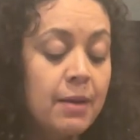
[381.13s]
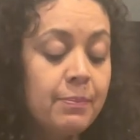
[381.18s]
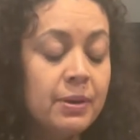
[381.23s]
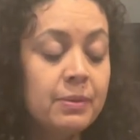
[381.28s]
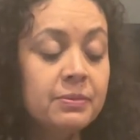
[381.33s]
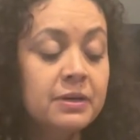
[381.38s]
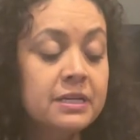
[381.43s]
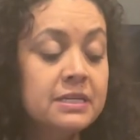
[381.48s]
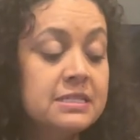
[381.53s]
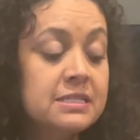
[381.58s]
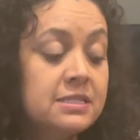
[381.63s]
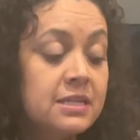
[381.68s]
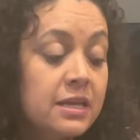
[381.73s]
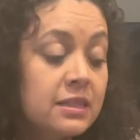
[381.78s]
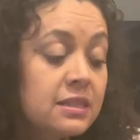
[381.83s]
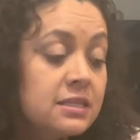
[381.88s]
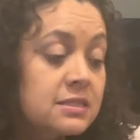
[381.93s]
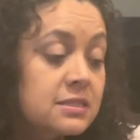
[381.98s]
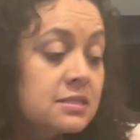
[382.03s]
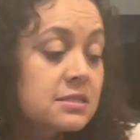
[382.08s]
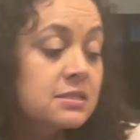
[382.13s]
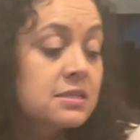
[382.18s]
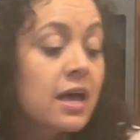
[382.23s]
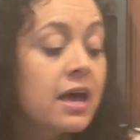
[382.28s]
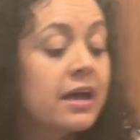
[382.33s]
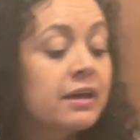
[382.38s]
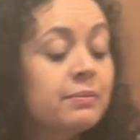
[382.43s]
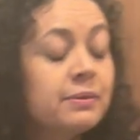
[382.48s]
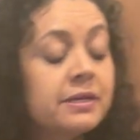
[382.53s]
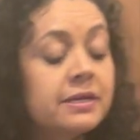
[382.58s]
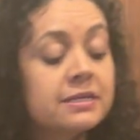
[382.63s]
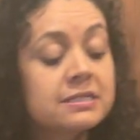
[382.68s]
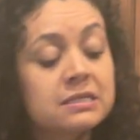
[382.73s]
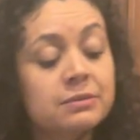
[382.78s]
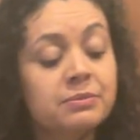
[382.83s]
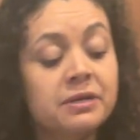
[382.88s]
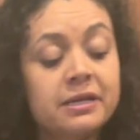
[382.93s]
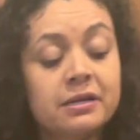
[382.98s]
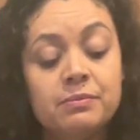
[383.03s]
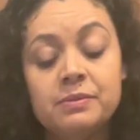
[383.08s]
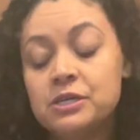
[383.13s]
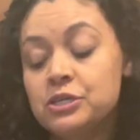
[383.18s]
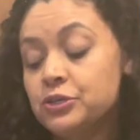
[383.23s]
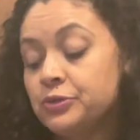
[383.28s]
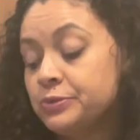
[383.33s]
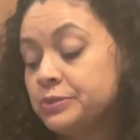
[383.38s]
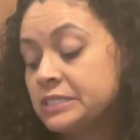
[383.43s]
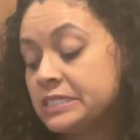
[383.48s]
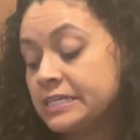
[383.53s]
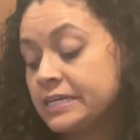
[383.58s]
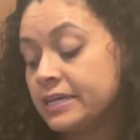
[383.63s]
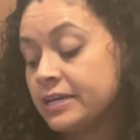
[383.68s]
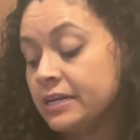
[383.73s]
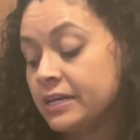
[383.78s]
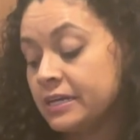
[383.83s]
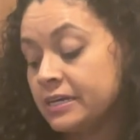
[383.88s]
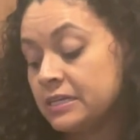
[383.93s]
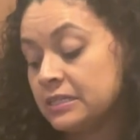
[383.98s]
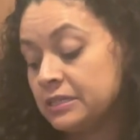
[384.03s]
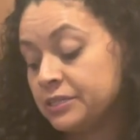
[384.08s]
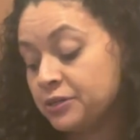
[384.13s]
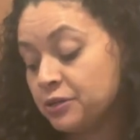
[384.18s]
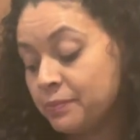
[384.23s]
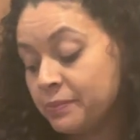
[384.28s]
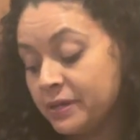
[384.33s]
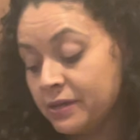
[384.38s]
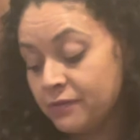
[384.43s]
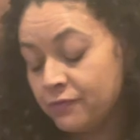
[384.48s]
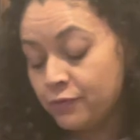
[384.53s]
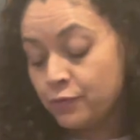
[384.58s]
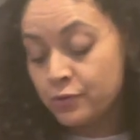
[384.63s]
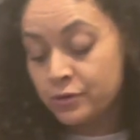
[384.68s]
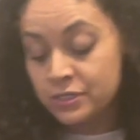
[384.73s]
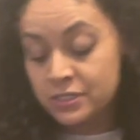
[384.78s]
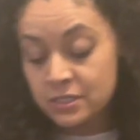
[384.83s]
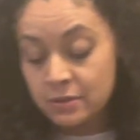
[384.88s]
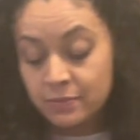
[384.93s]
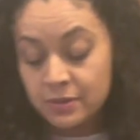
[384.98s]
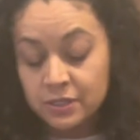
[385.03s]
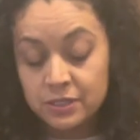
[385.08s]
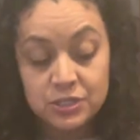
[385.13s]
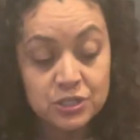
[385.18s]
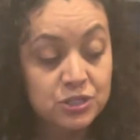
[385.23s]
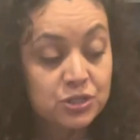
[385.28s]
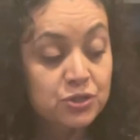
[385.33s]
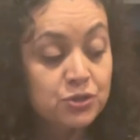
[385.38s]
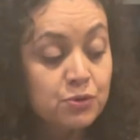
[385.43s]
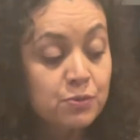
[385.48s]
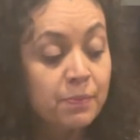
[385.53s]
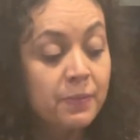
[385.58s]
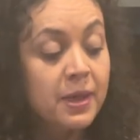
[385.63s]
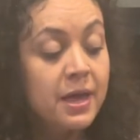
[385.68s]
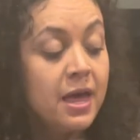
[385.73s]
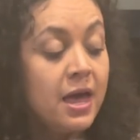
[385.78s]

I'm going to set this aside because I'm going to be using it in a little bit for some of the soup.